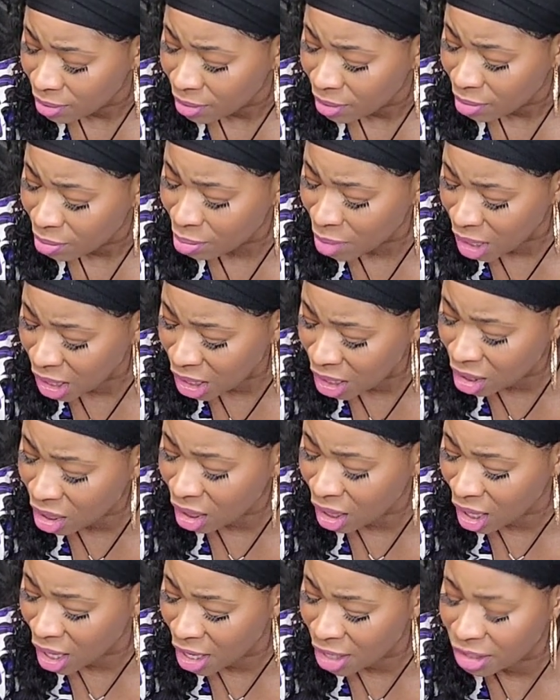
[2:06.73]
Many
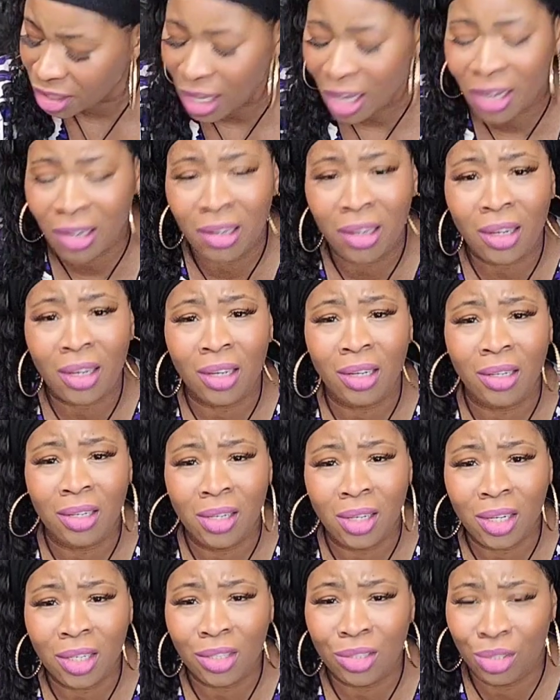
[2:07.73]
things and looking
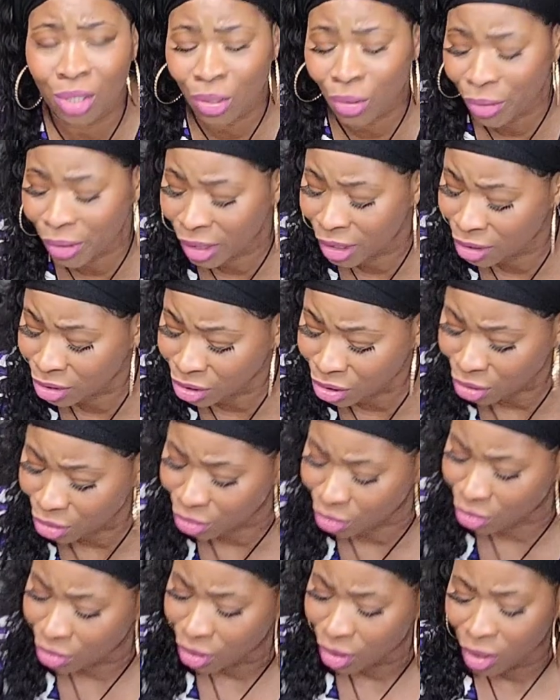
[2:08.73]
good doing it
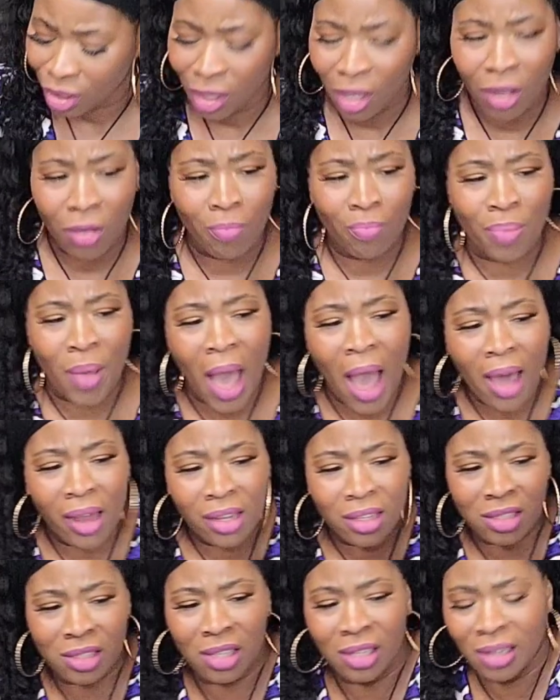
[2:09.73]
too.
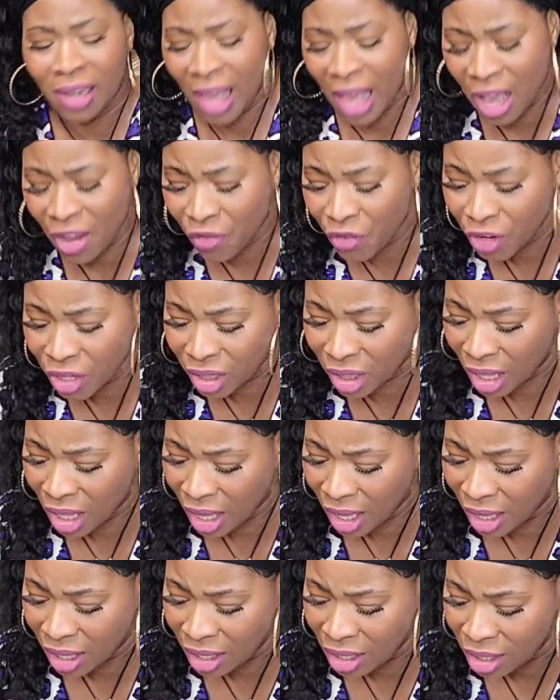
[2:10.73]
Balancing
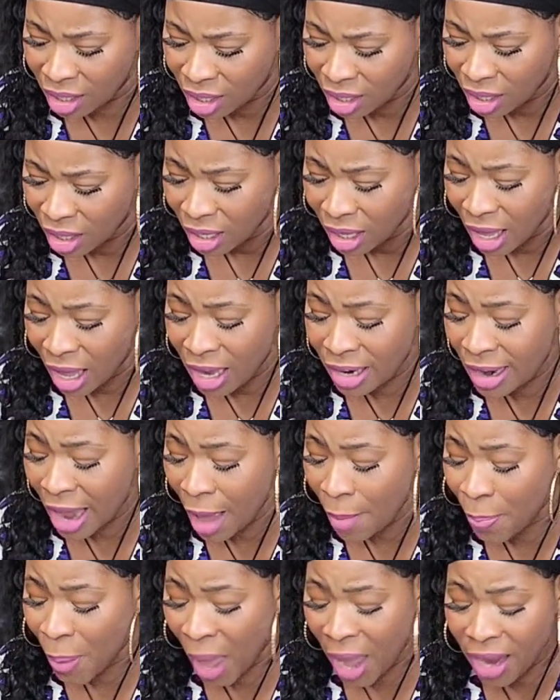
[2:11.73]
everything and
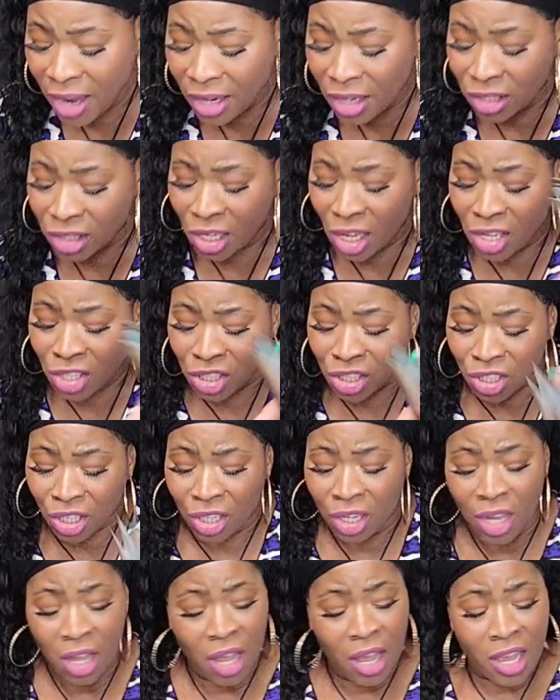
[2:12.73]
not paying
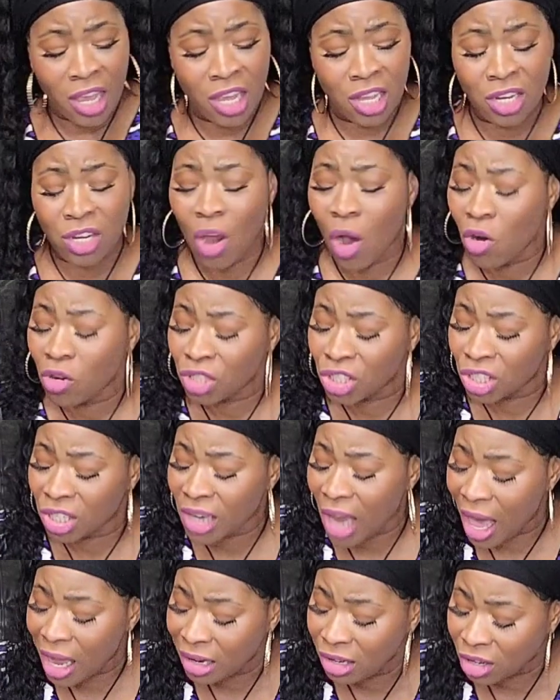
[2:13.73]
attention. He knows you're
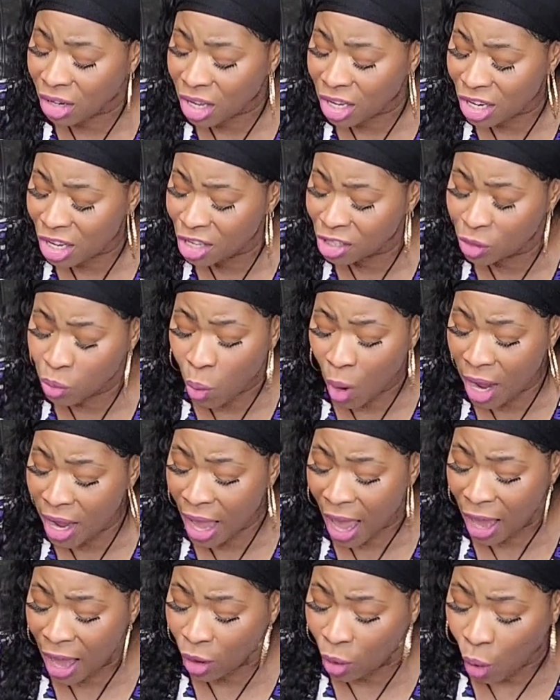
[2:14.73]
not looking his way
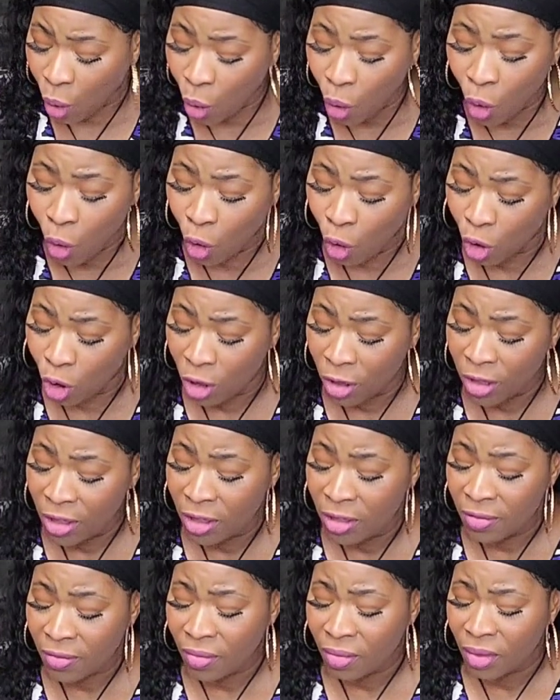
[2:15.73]
at all.
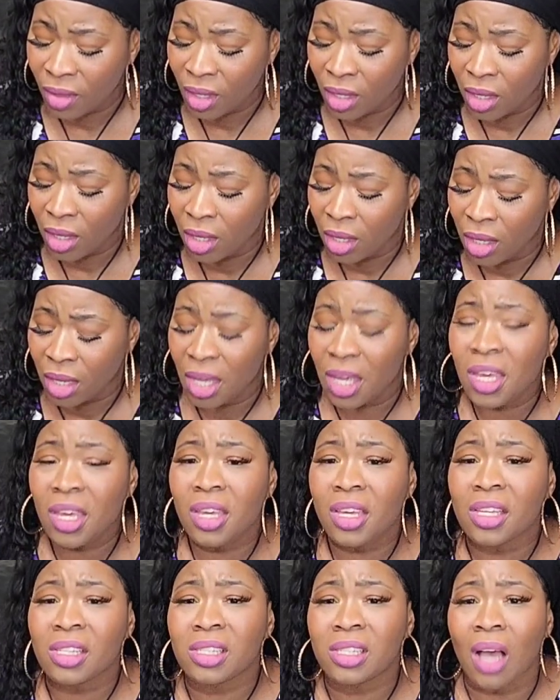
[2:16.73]
He
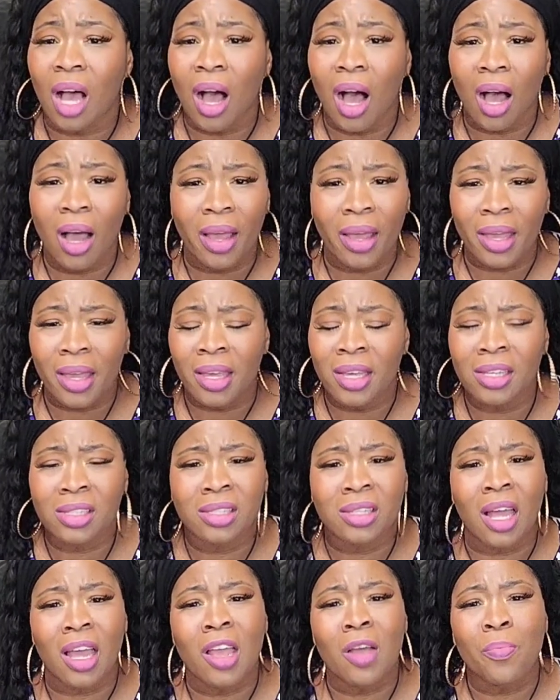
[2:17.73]
is he's
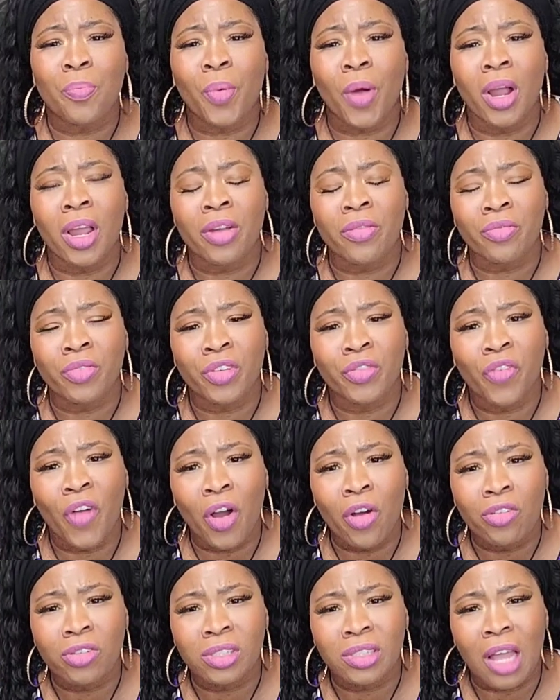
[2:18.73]
the emperor in
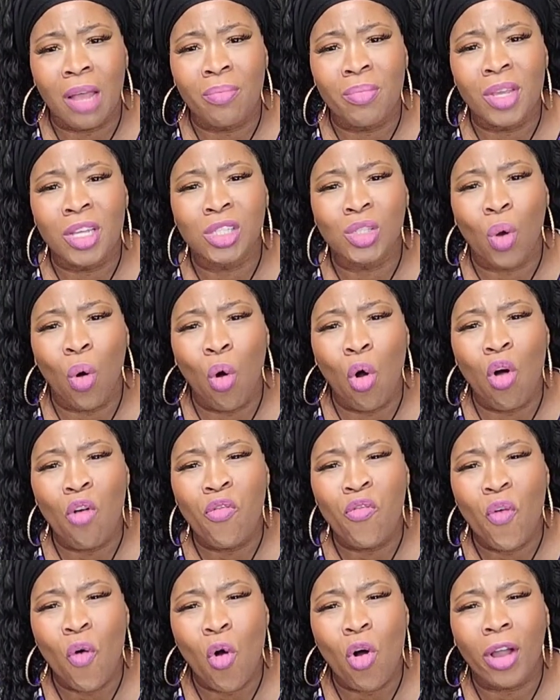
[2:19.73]
reverse. That means all
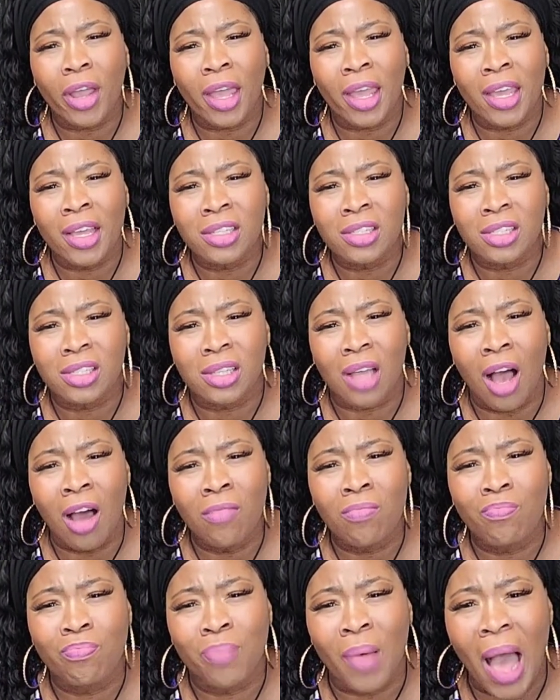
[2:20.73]
four kings is
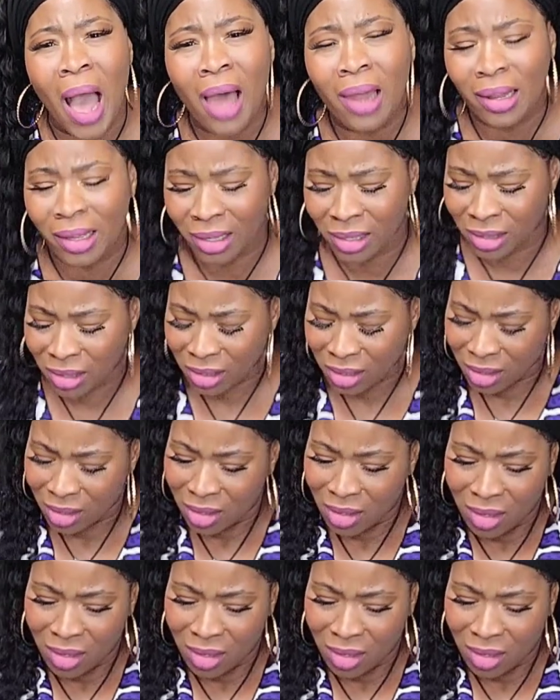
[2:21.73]
unbalanced.